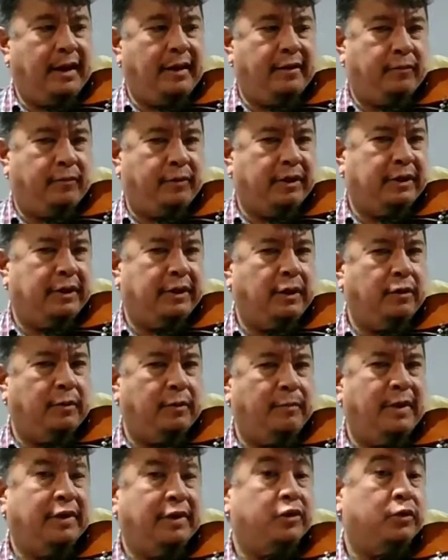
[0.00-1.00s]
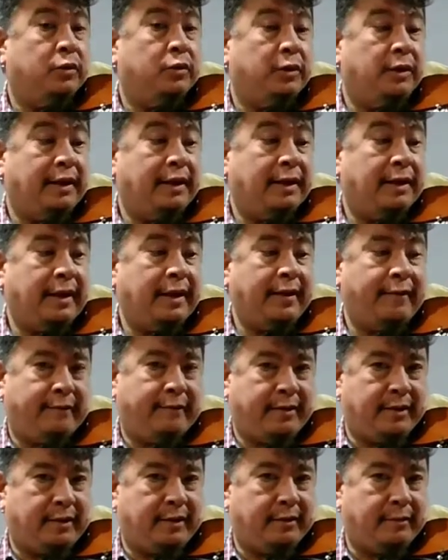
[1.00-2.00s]
then we're going to go to measure
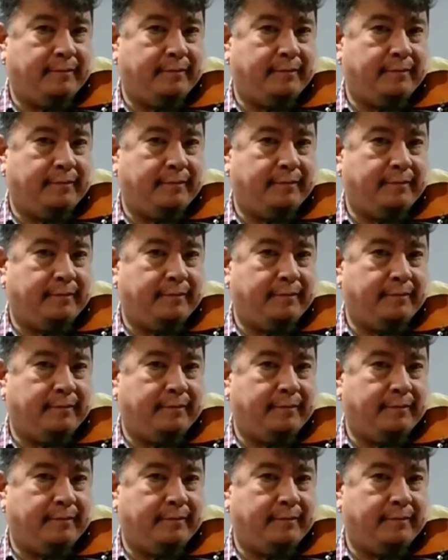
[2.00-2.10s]
11.